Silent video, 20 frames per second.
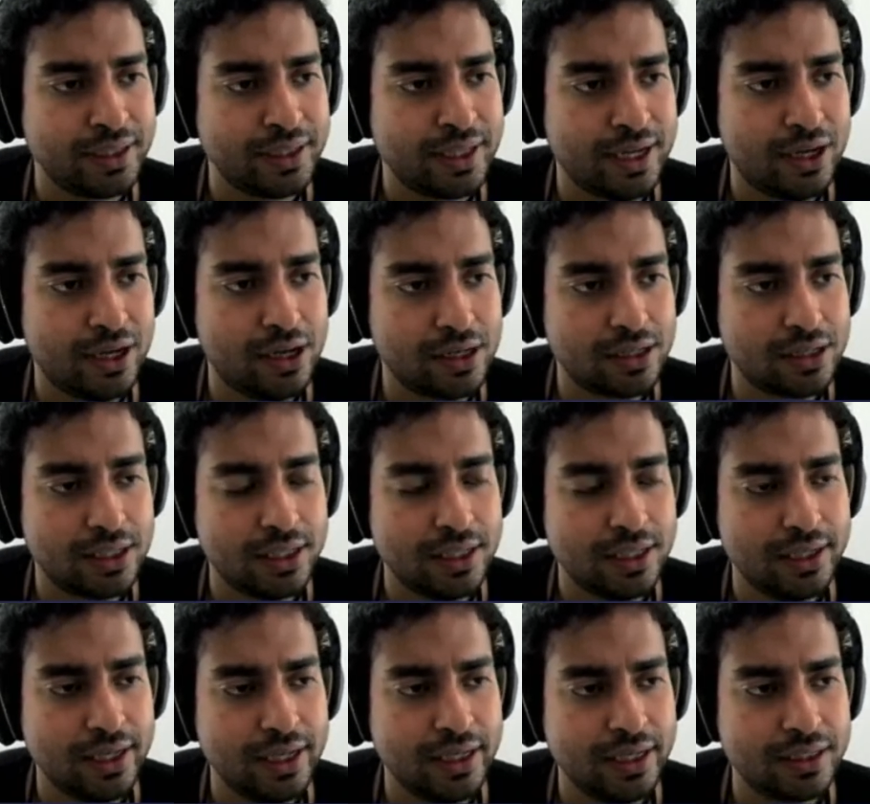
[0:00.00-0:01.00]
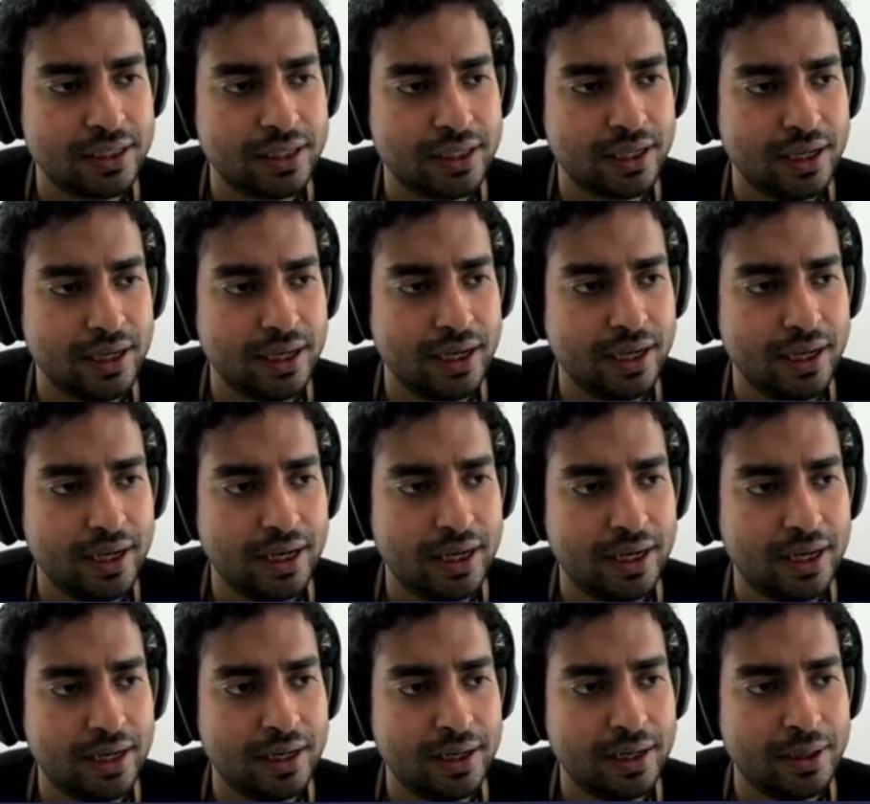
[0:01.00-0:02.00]
the auxiliaries
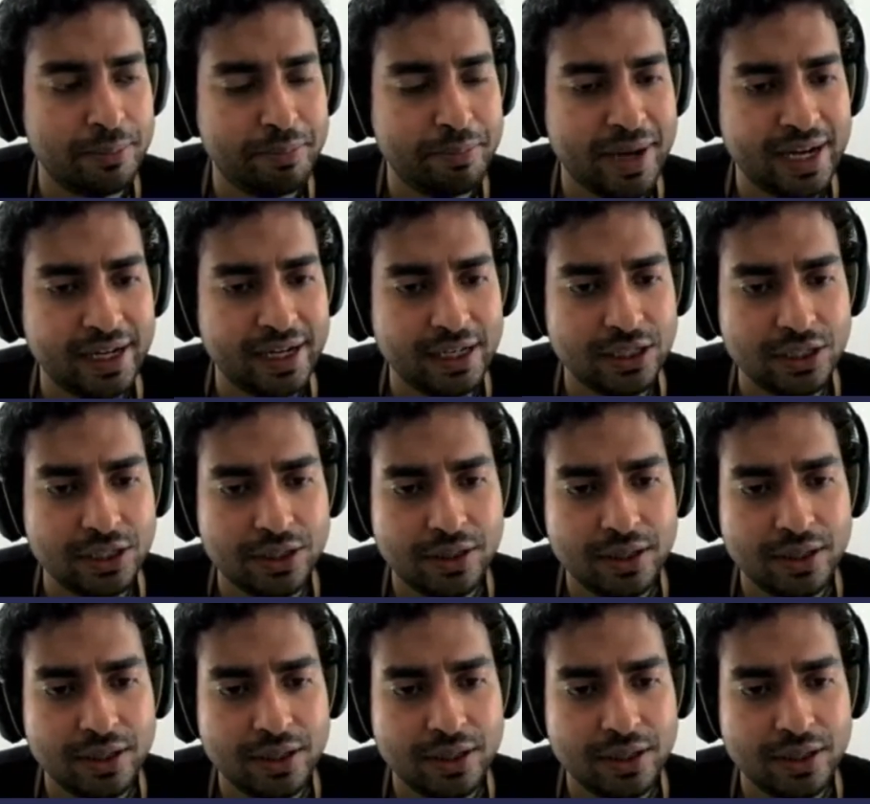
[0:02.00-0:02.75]
package.